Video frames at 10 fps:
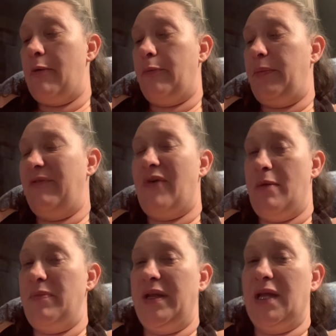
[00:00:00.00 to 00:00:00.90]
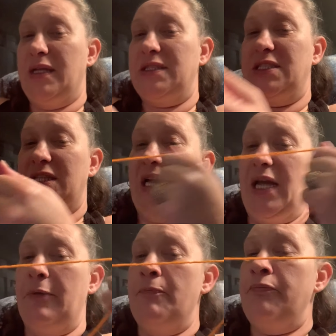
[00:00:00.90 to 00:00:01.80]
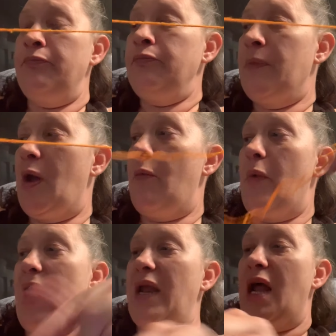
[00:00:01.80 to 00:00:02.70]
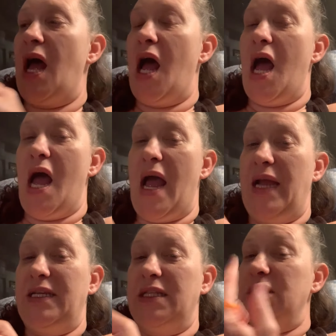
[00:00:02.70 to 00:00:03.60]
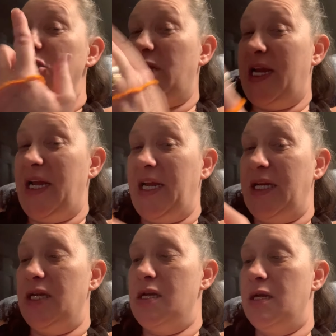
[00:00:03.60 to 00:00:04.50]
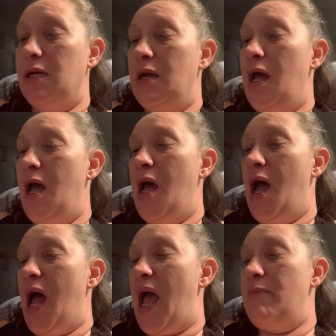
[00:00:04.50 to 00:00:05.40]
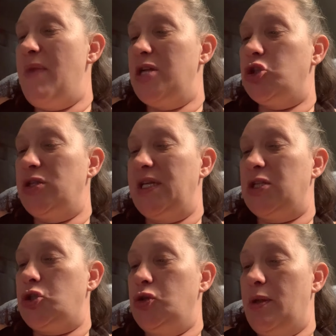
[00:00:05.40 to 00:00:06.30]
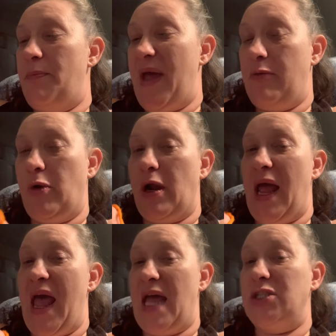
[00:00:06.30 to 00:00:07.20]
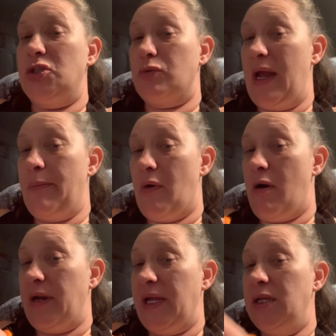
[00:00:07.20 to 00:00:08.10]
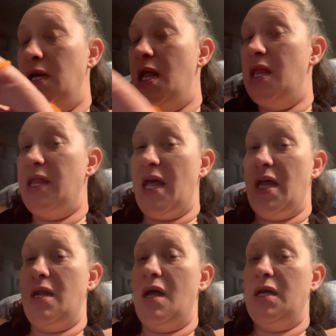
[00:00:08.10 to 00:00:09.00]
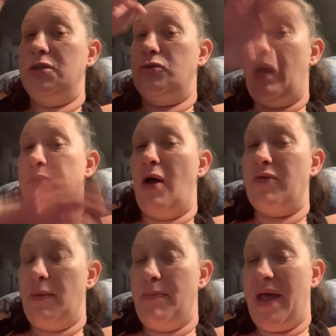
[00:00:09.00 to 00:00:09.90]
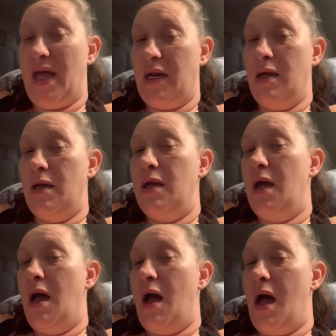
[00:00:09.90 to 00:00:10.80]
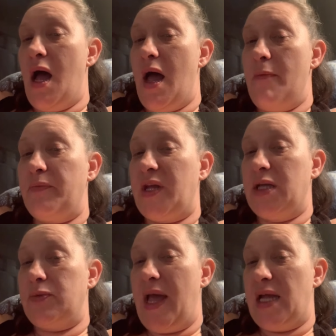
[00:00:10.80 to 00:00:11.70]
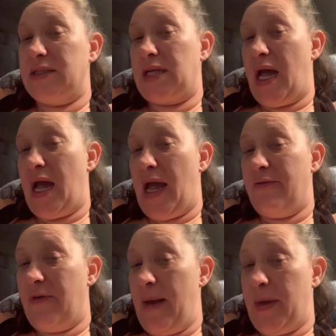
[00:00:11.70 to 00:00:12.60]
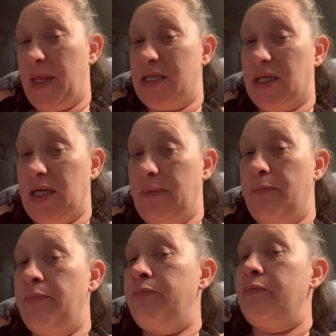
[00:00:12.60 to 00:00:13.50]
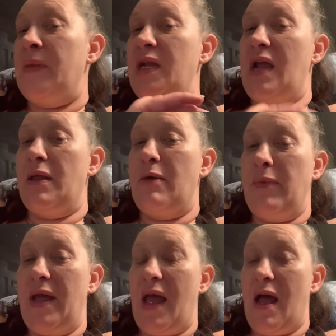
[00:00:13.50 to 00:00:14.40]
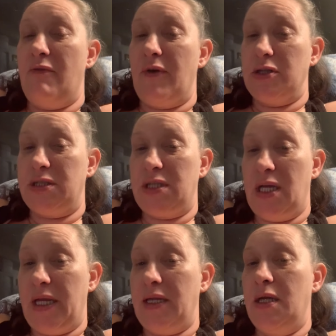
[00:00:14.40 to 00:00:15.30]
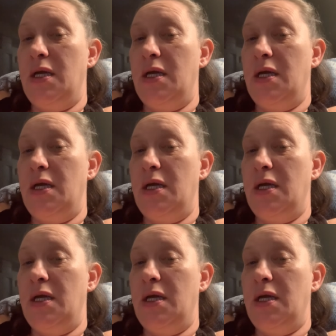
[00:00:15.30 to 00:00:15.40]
be fun, because this thing, when I did the chain, I measured it to the bed where it had drape on it that draped off the bed, because we had a sky high frame at the time. Now that we have our son,